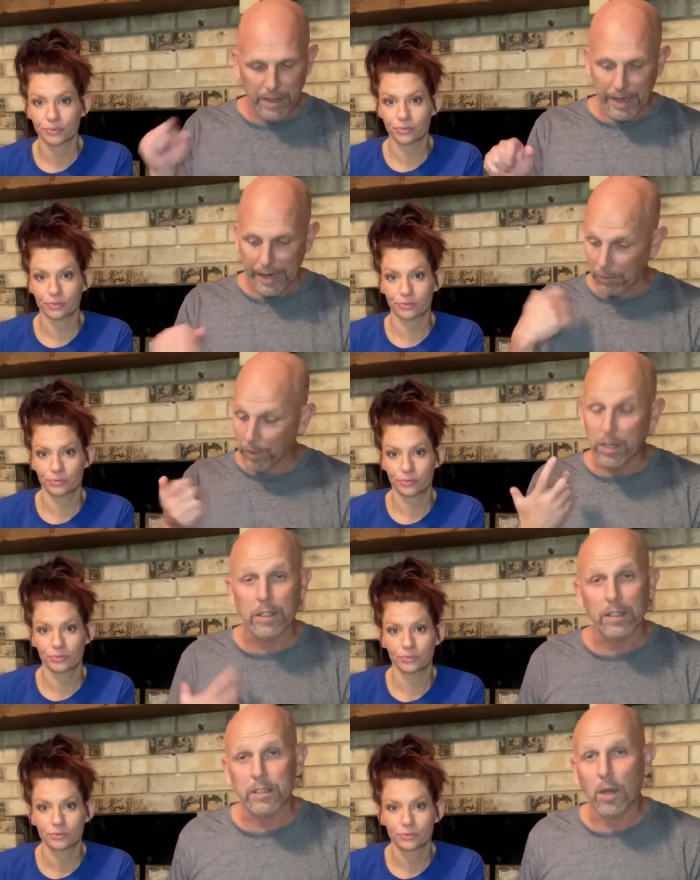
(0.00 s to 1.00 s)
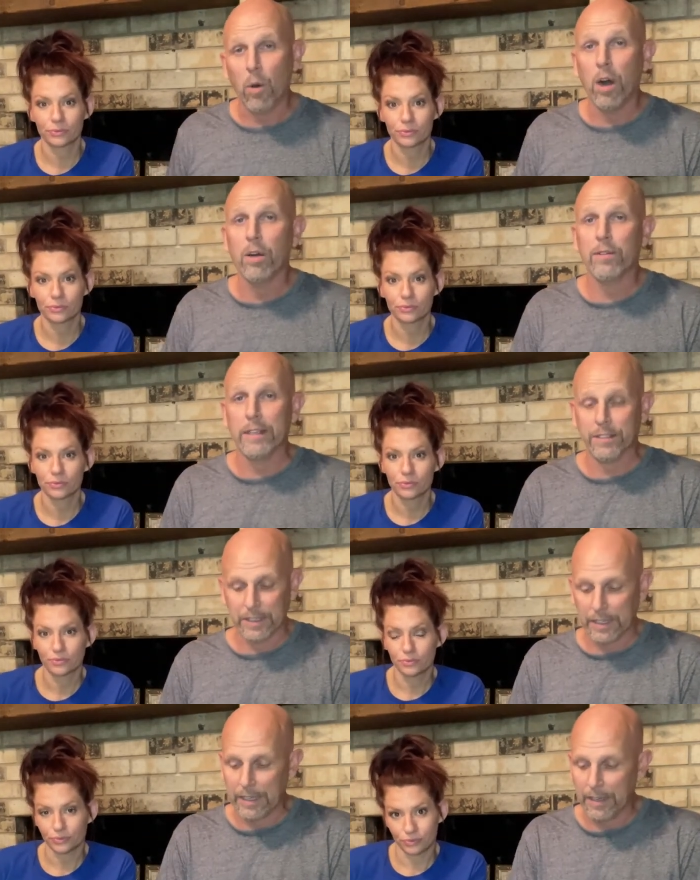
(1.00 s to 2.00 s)
Speaker 1: and we're gonna go on and
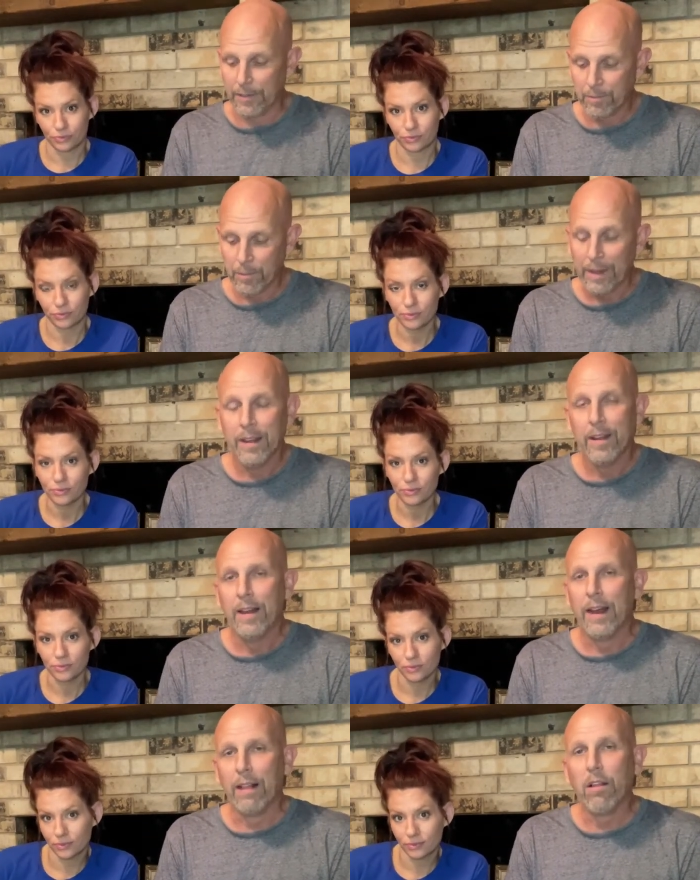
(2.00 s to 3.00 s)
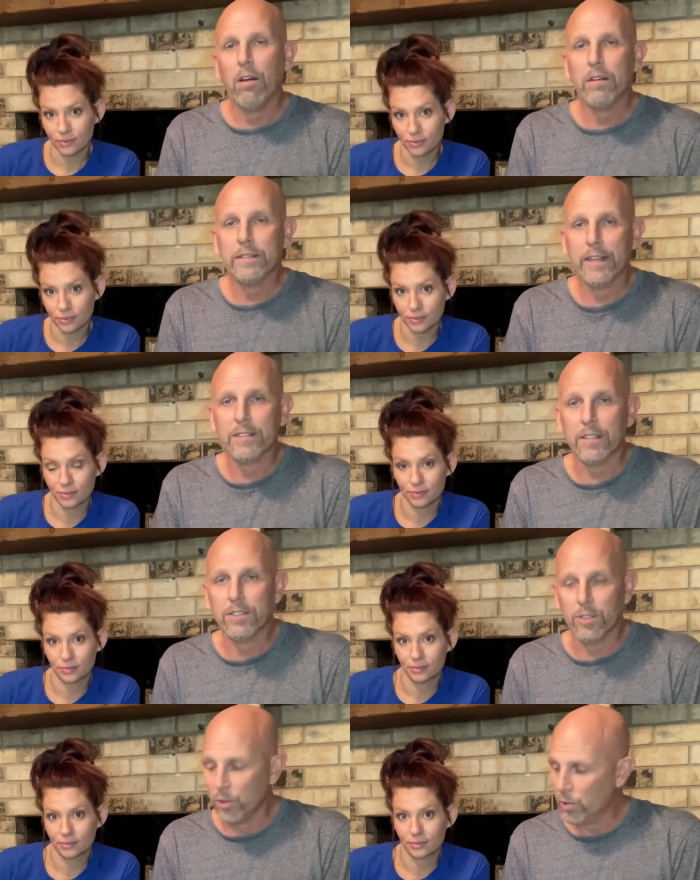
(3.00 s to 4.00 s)
see how long it takes us
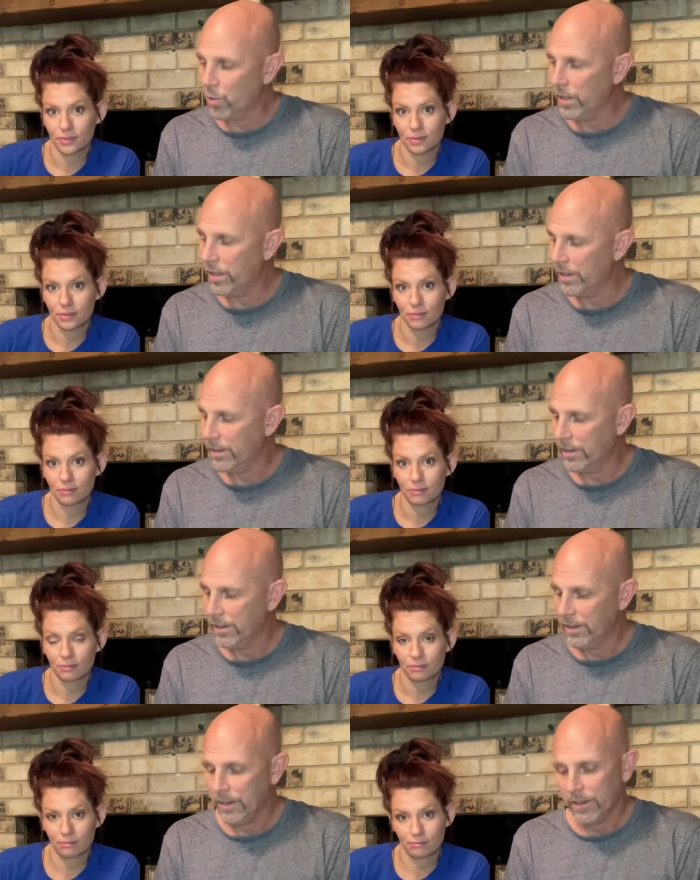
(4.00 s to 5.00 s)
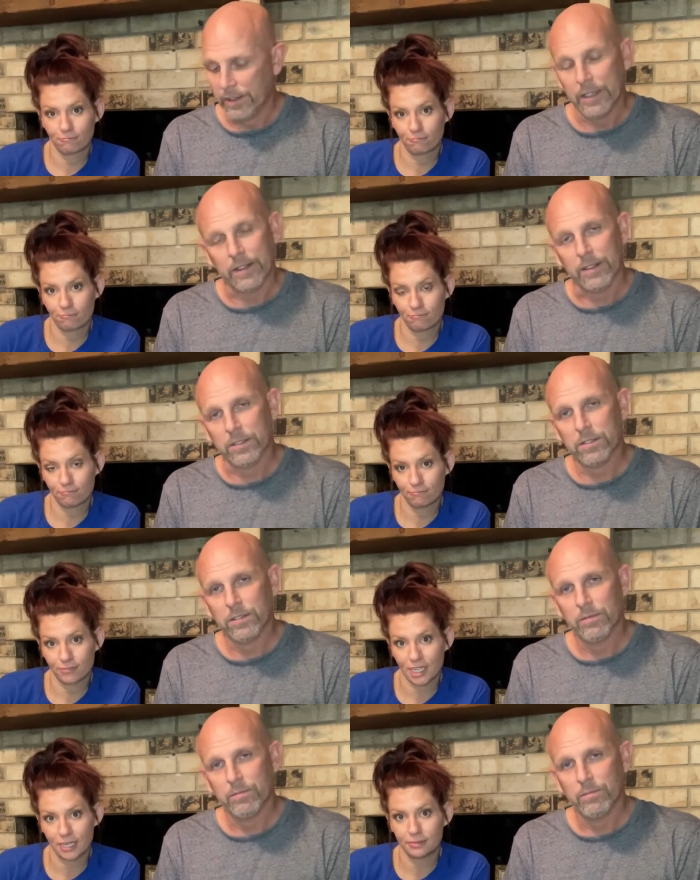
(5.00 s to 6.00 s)
to eat this.
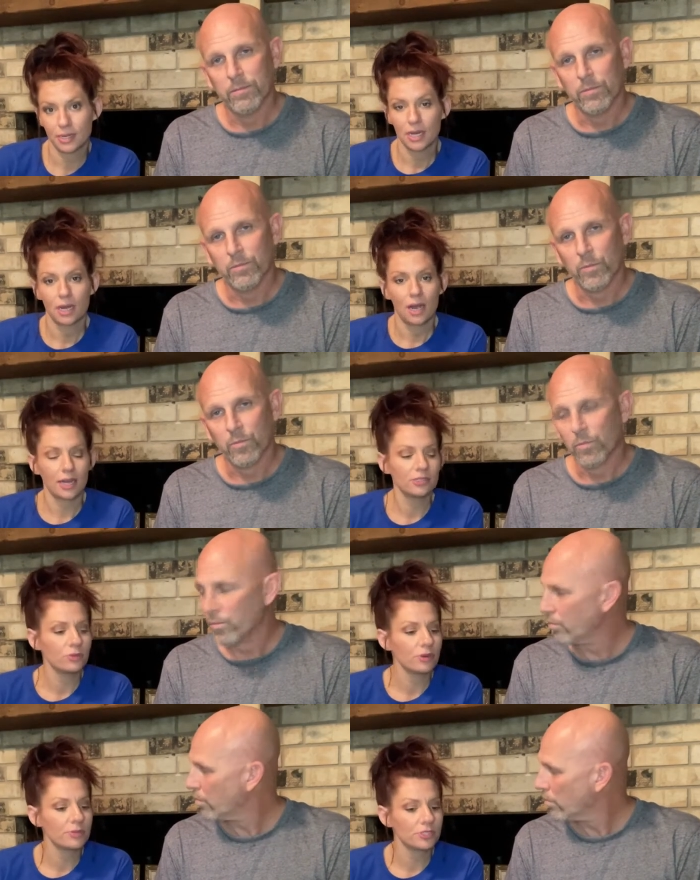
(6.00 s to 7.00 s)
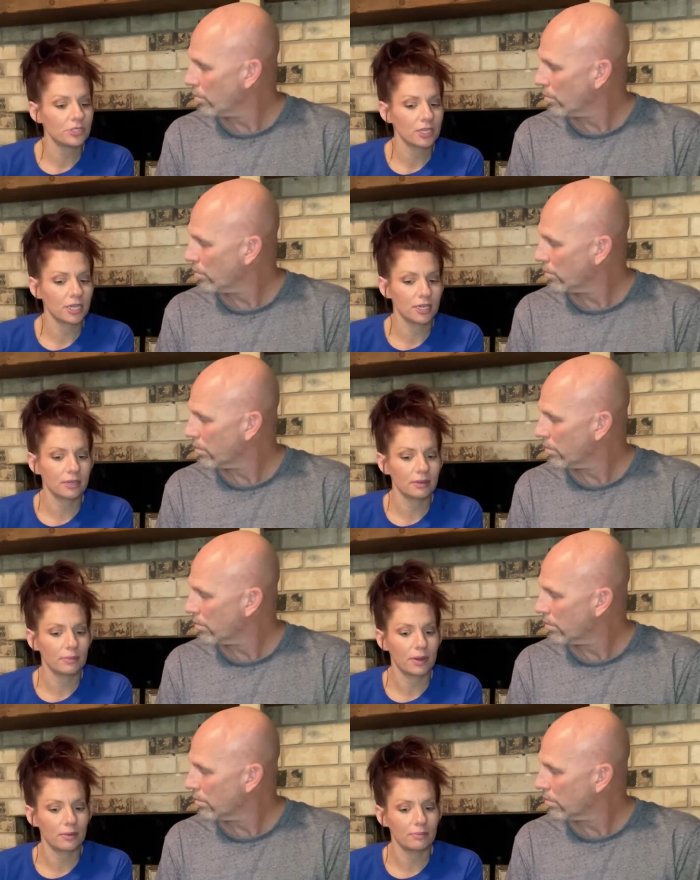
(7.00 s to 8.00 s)
Speaker 2: Yeah. I do want to mention again
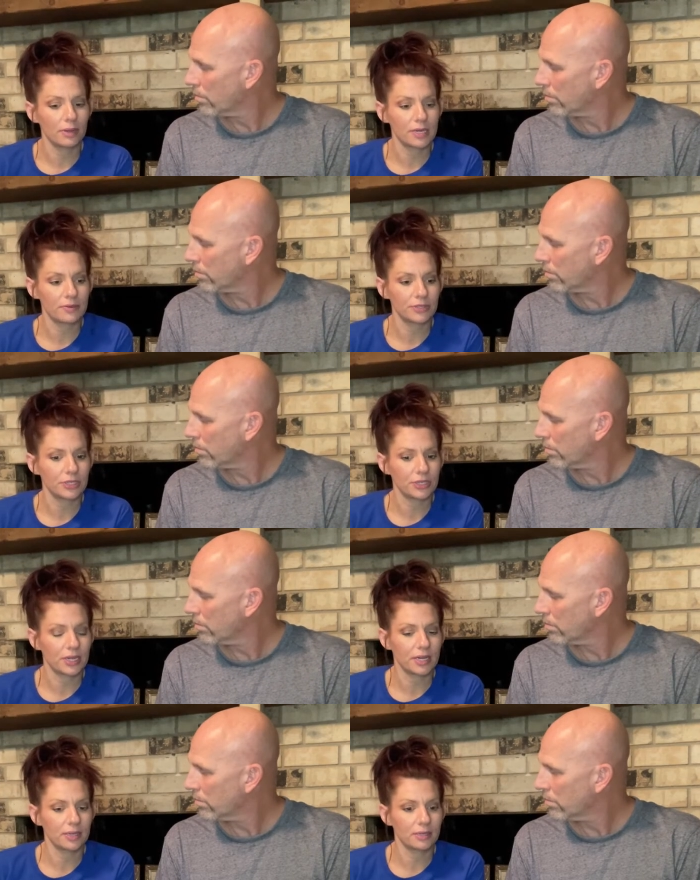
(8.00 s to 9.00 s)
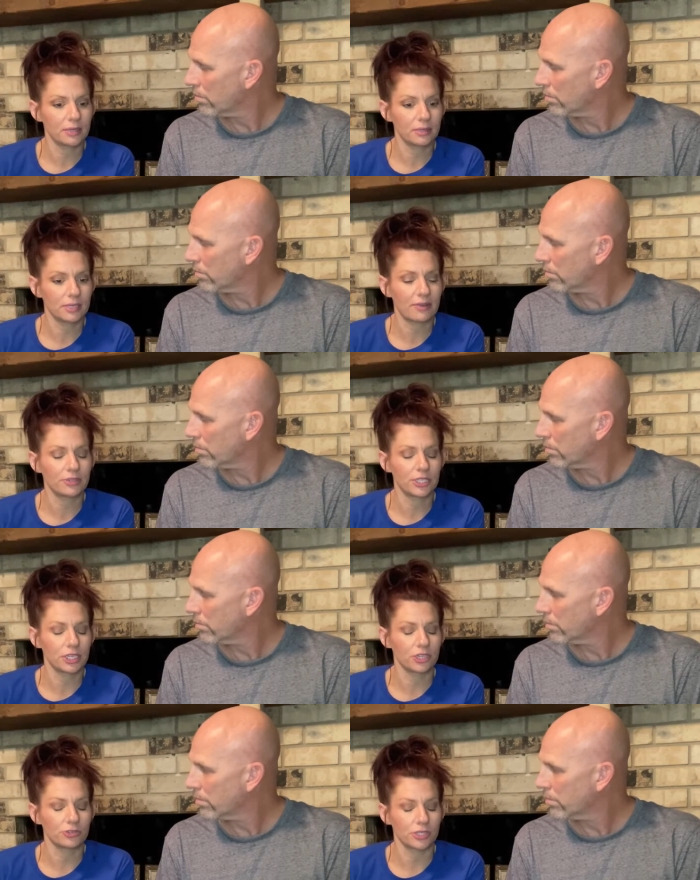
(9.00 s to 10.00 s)
about my diverticulate
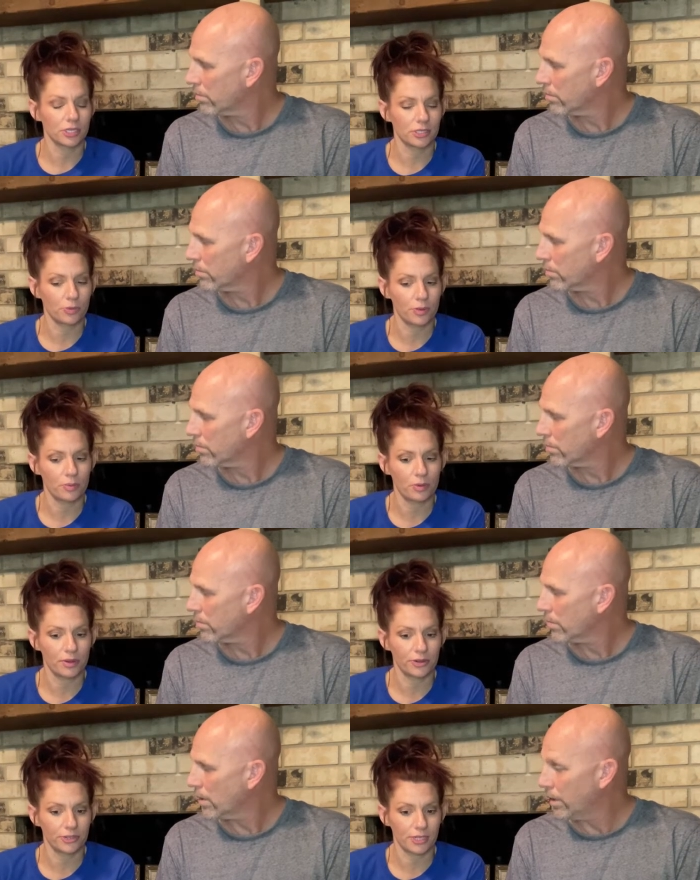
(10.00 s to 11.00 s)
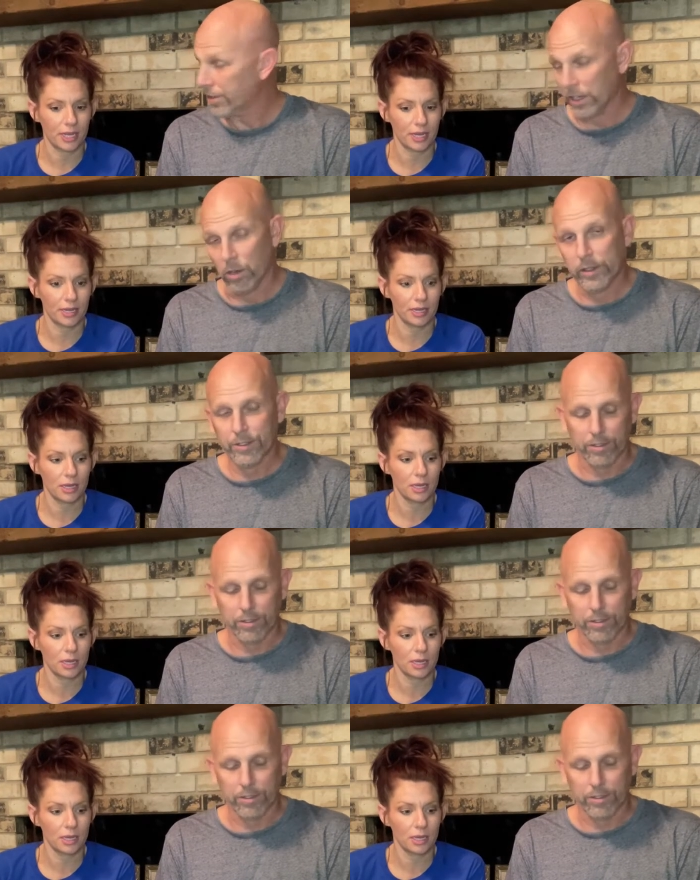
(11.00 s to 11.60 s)
diverticulosis, so people understand. Is it locus or